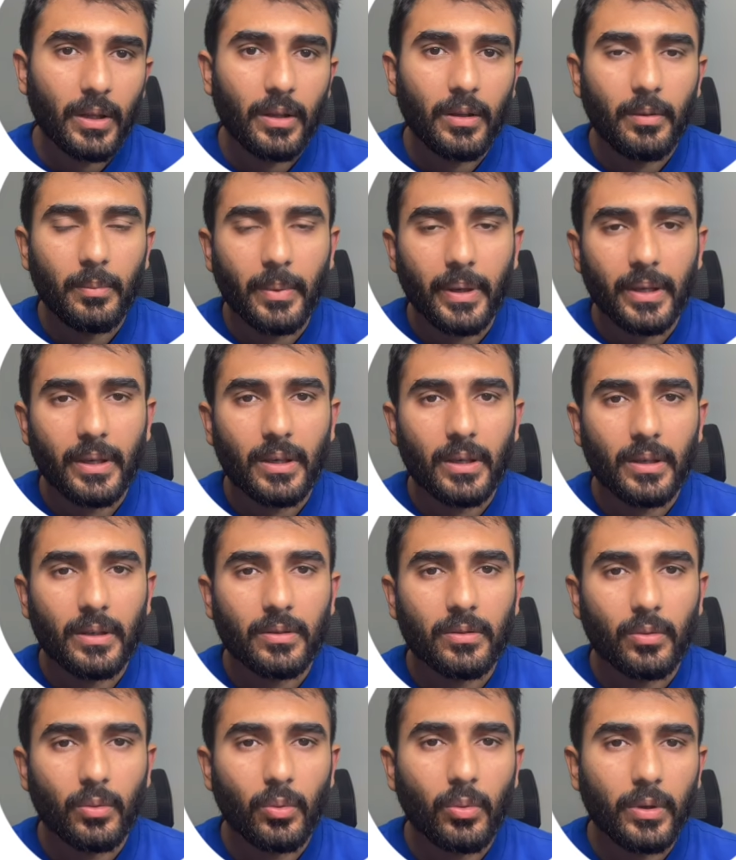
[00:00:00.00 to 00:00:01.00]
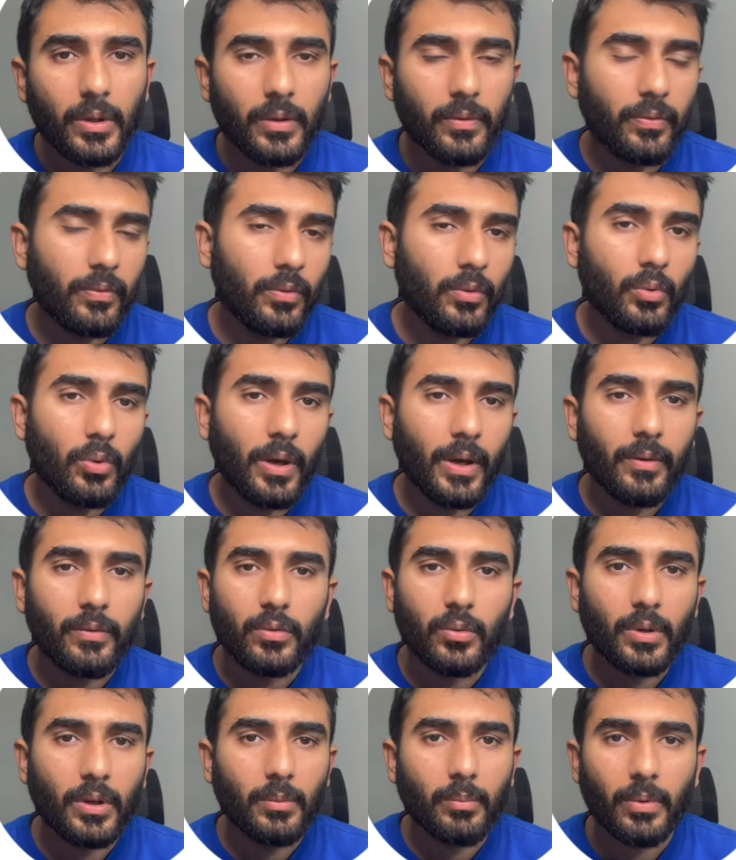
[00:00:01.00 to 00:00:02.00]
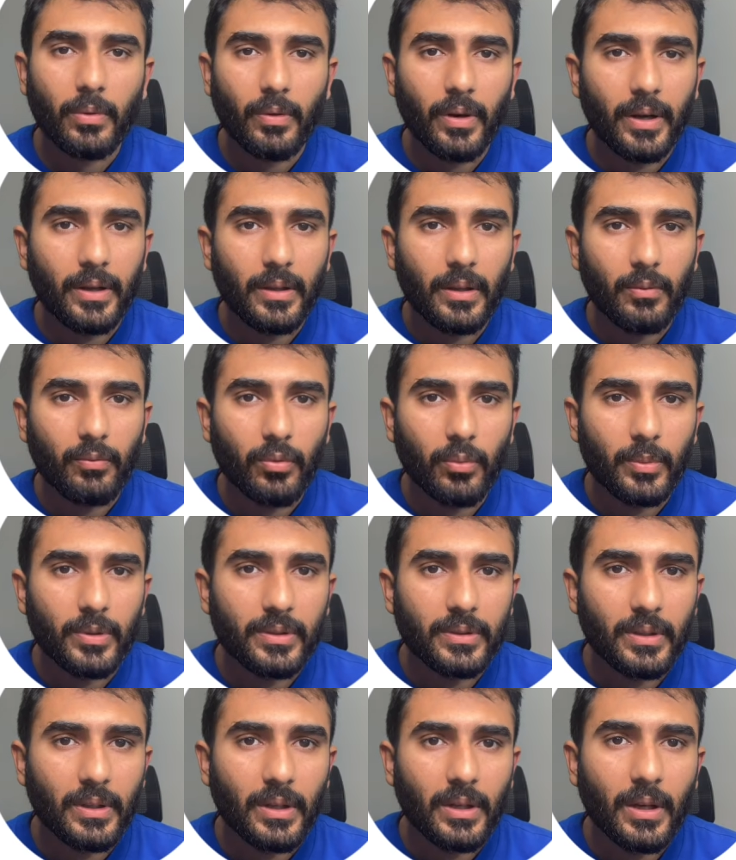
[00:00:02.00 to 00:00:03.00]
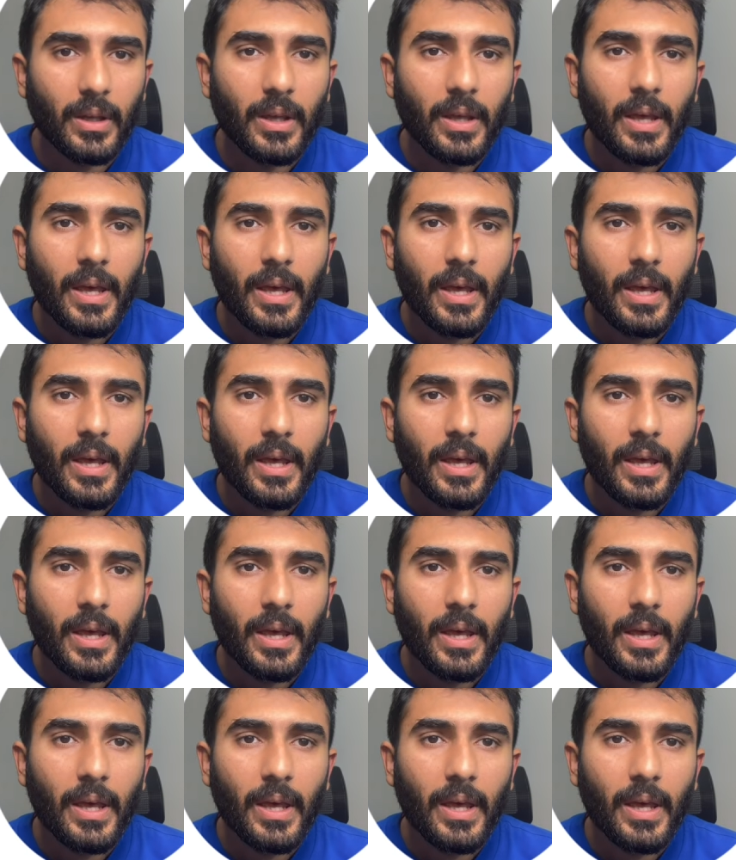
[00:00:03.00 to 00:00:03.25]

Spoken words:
In my case, no. If you have, you can provide the information here.